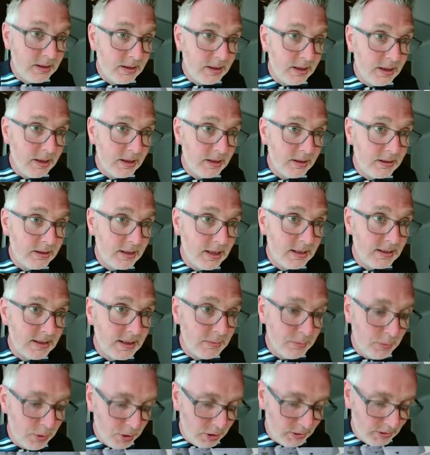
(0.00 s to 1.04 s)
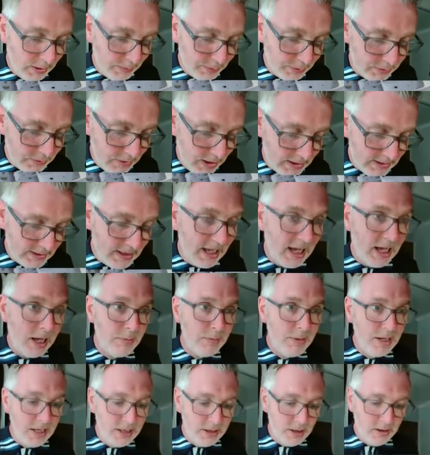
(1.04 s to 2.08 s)
Uh, getting it more abstract. I
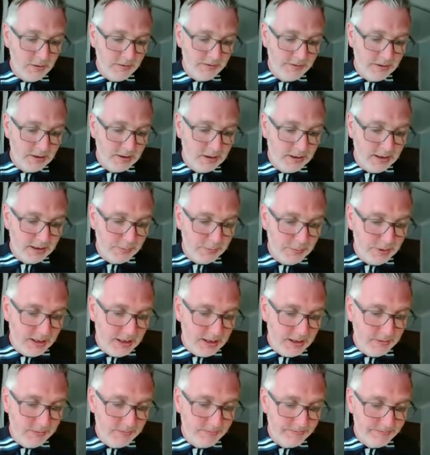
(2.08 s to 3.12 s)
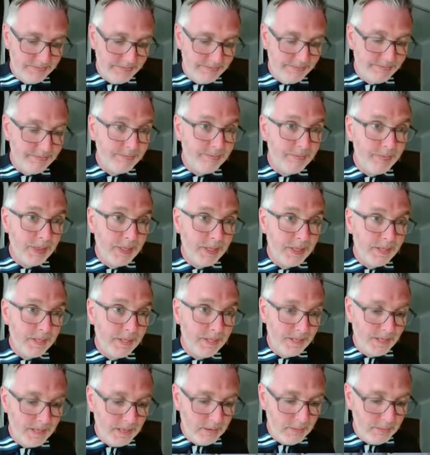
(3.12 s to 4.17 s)
may not fill this bit in.
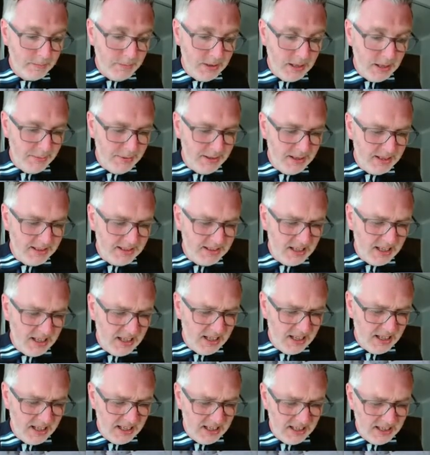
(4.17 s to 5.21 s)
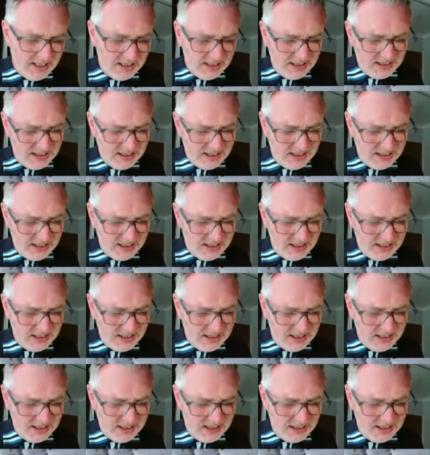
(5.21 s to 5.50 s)
Maybe the tie.